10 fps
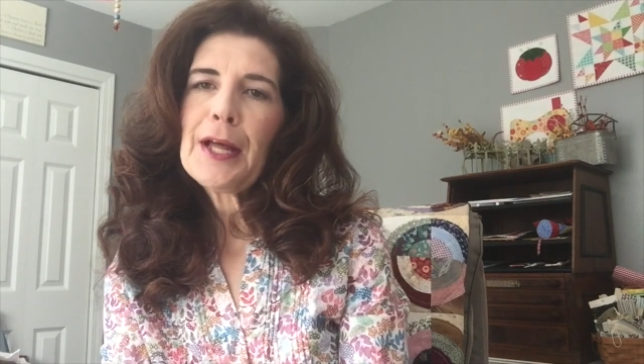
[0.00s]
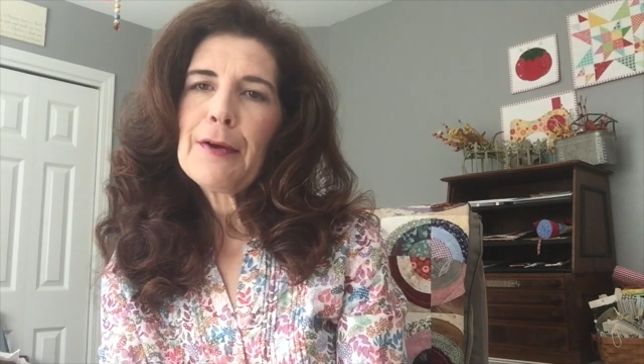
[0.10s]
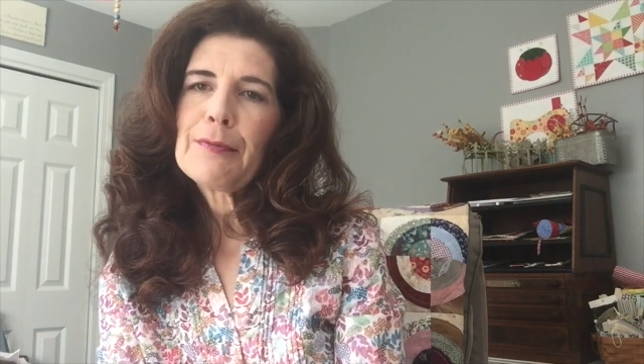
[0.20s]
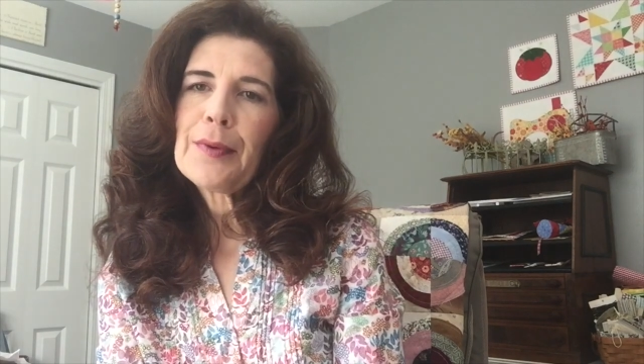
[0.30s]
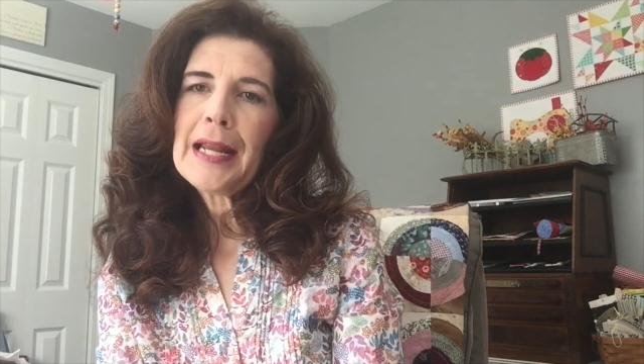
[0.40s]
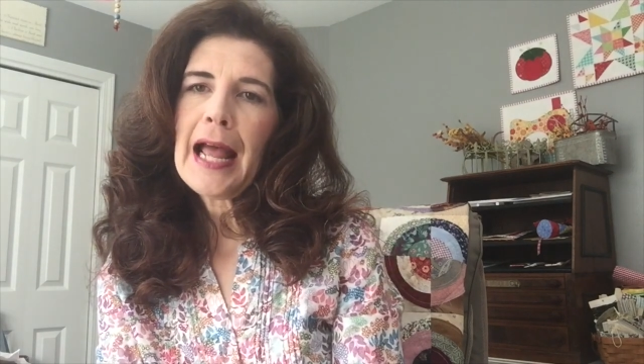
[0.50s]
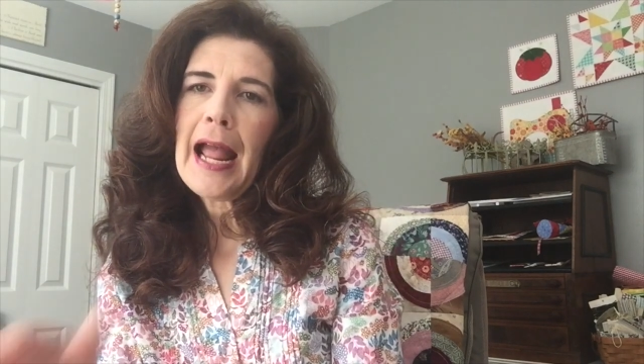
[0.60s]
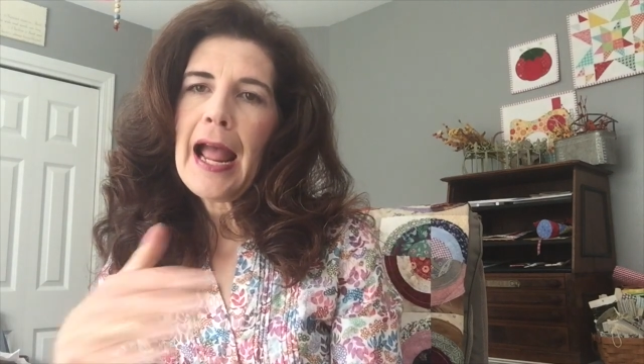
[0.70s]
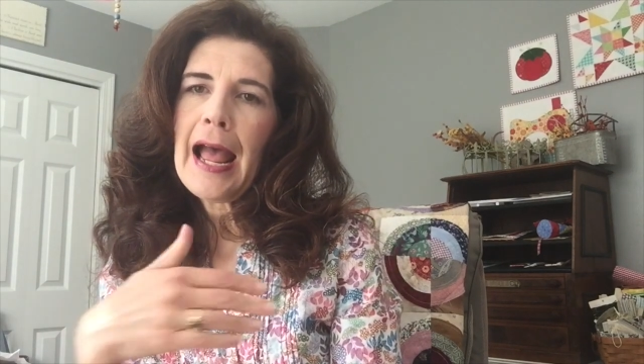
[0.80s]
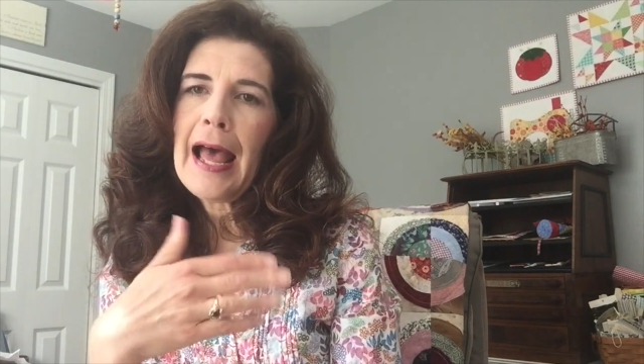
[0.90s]
of what I
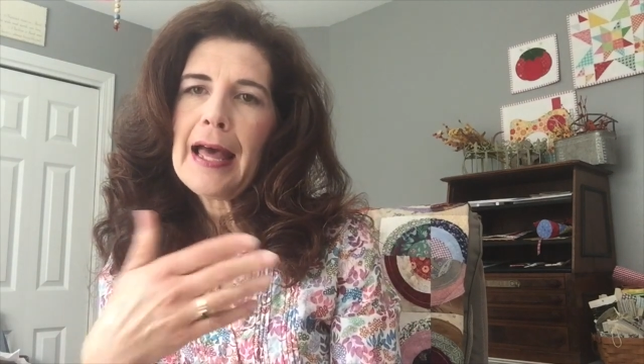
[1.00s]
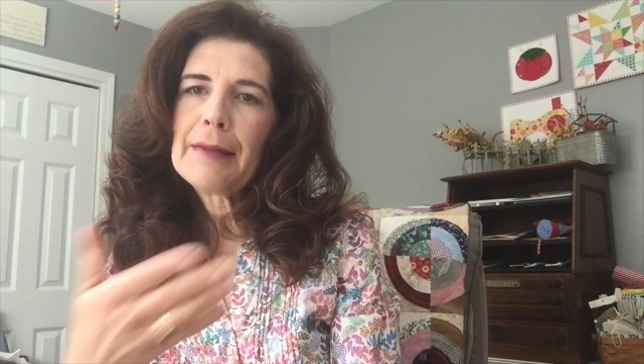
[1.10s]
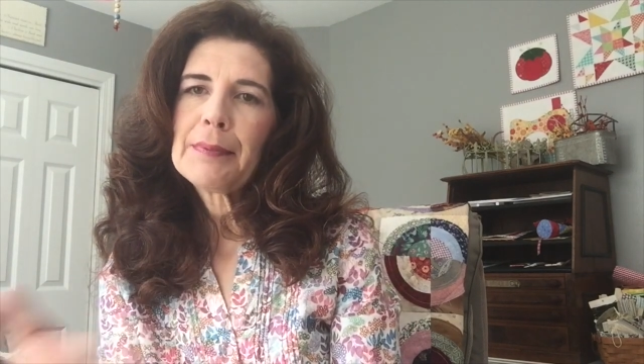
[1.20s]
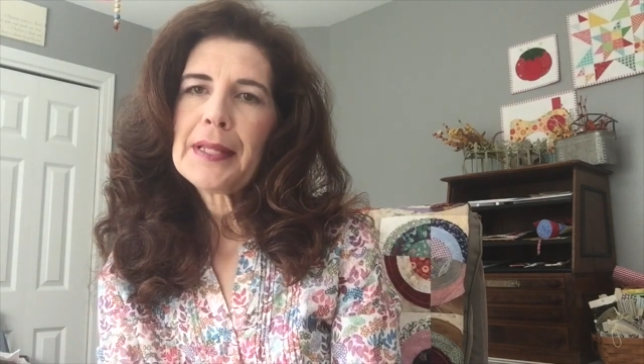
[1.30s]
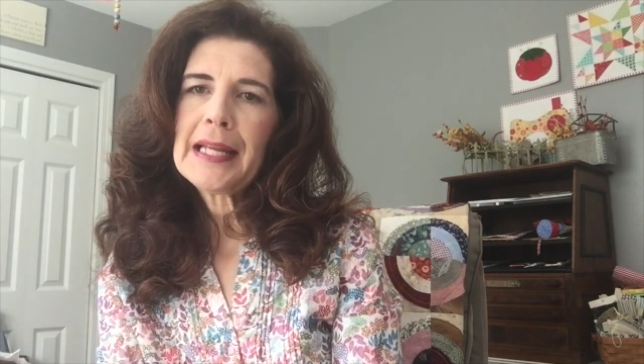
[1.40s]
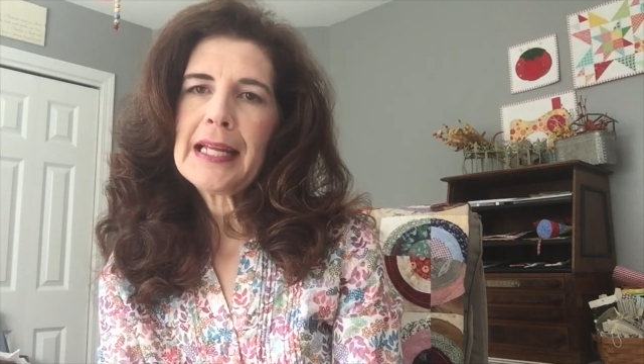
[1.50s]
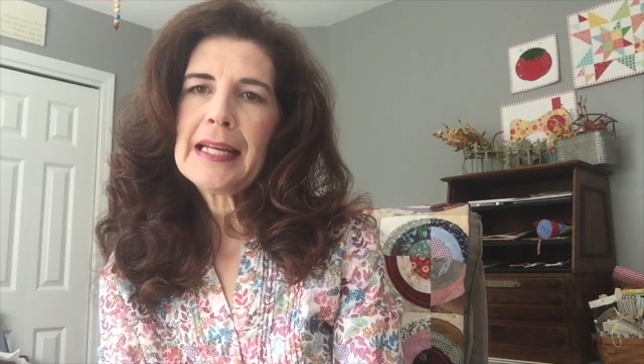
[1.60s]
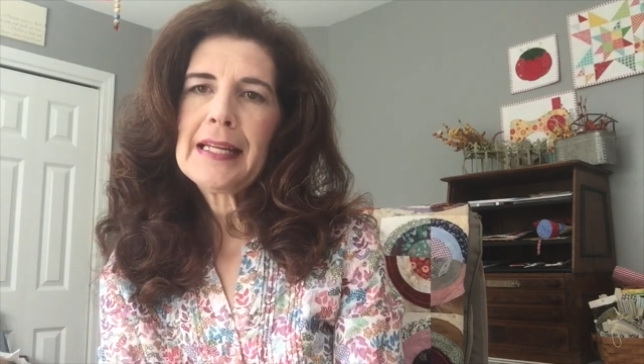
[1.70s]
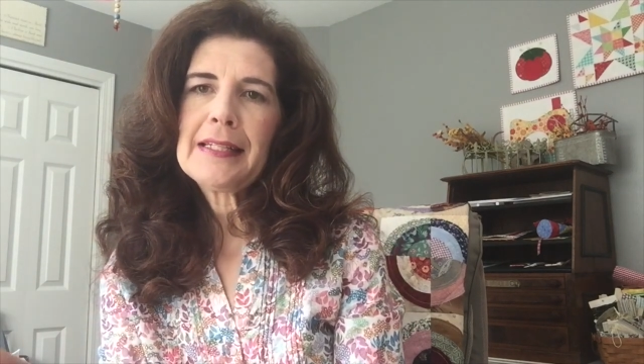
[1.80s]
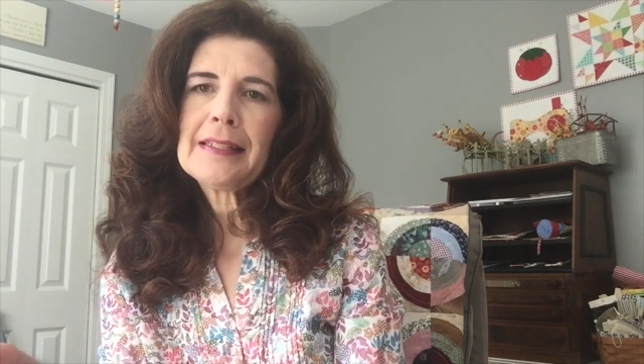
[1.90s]
had
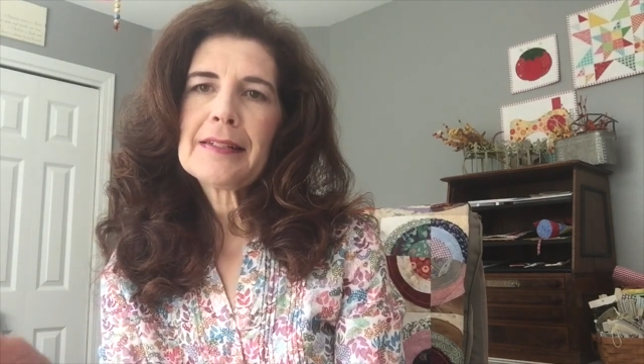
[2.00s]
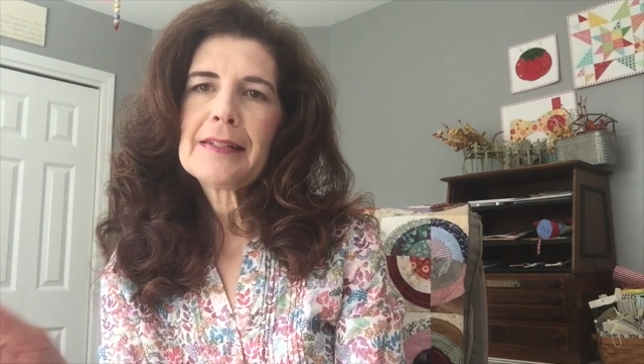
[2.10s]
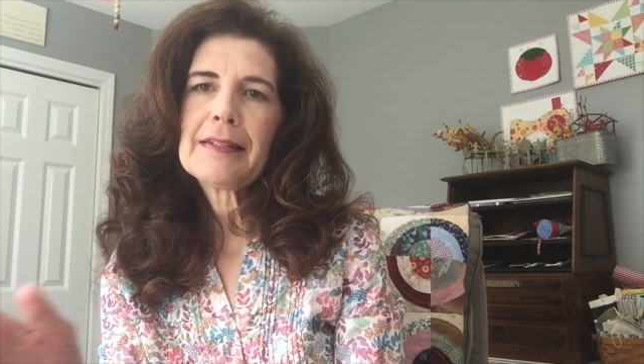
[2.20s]
planned